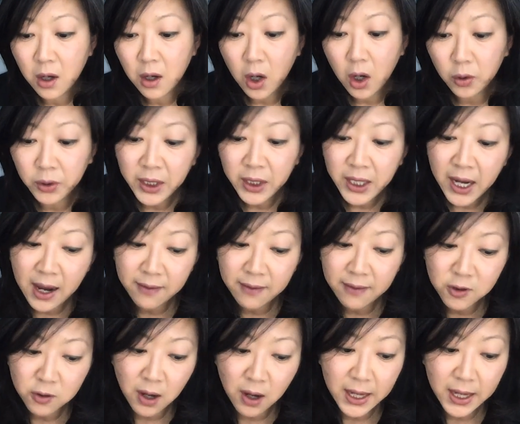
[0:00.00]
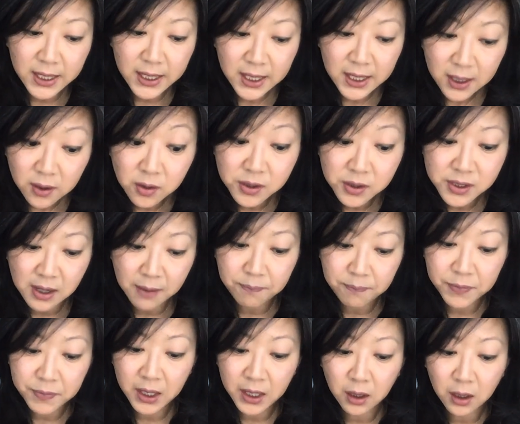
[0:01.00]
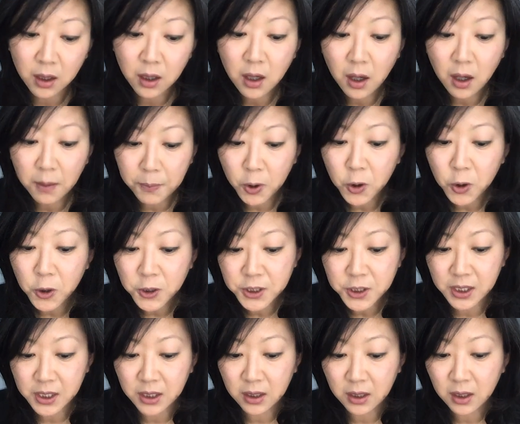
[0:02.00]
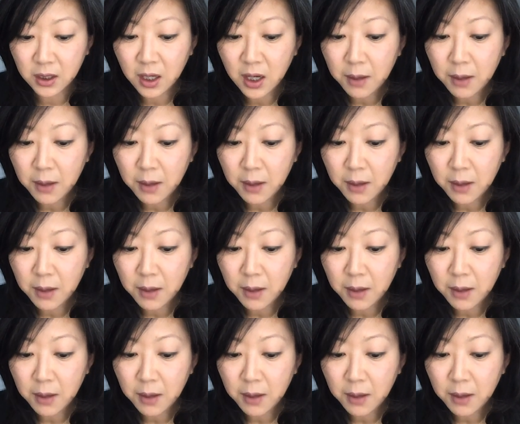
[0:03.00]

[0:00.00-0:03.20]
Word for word: Only after I kill something, a person,